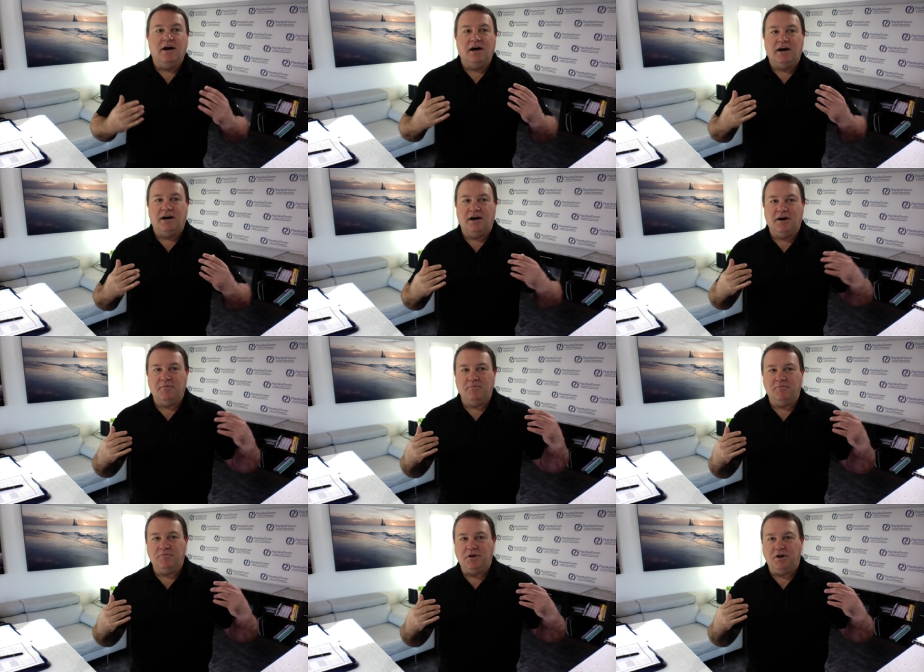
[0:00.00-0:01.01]

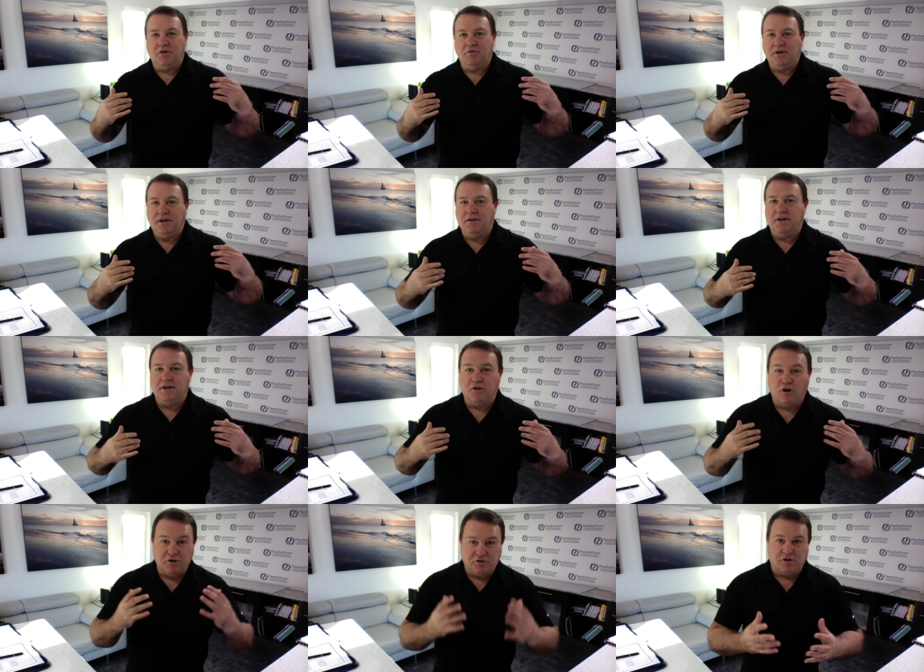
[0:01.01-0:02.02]
um, you know, in, in
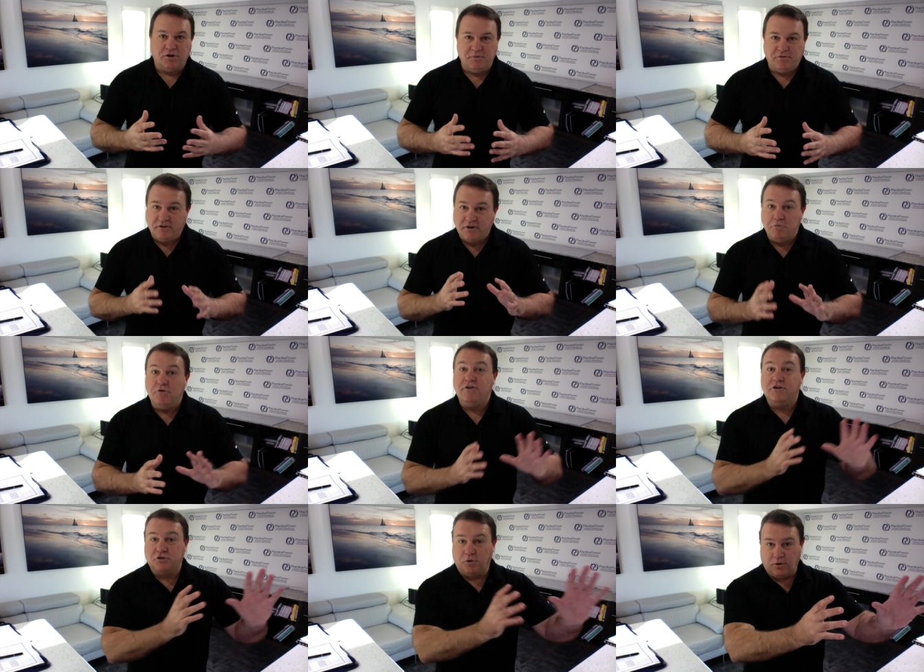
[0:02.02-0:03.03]
our terms, very
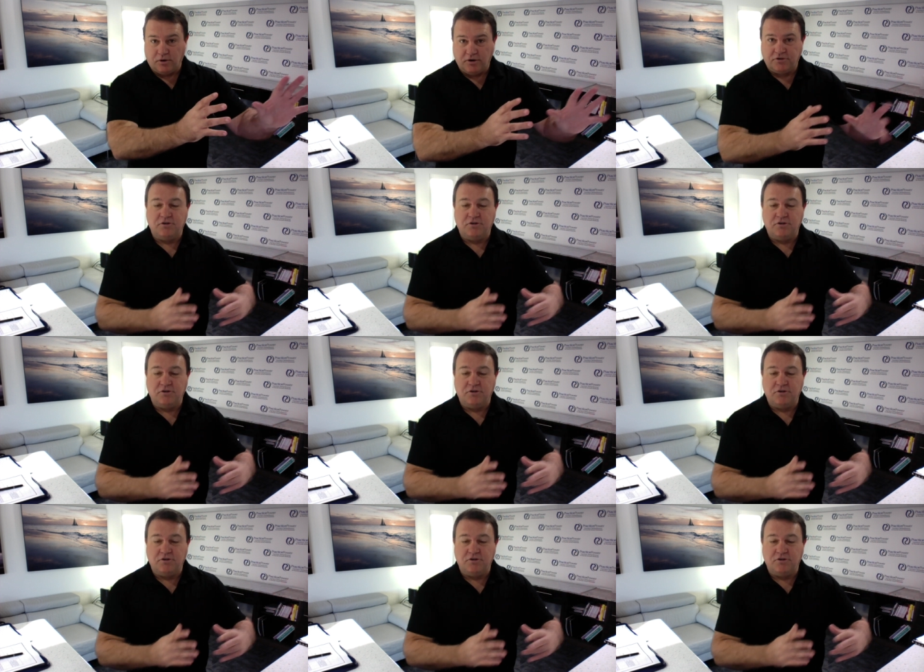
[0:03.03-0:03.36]
moving towards.